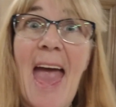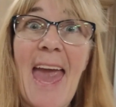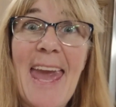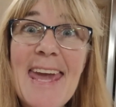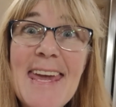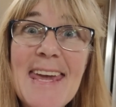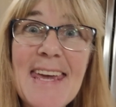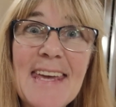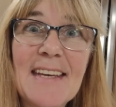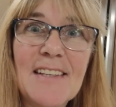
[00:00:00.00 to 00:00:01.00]

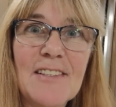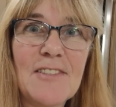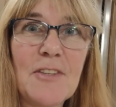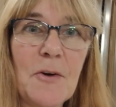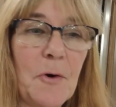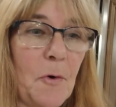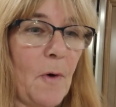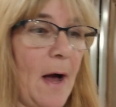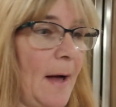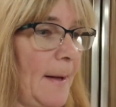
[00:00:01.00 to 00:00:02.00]
Hey.
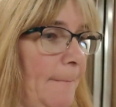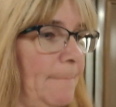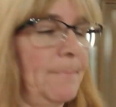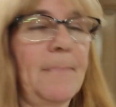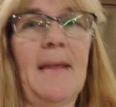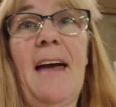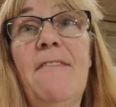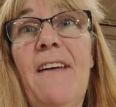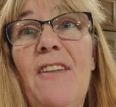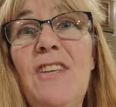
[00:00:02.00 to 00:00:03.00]
So, um, I
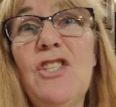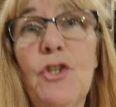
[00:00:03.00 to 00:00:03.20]
found these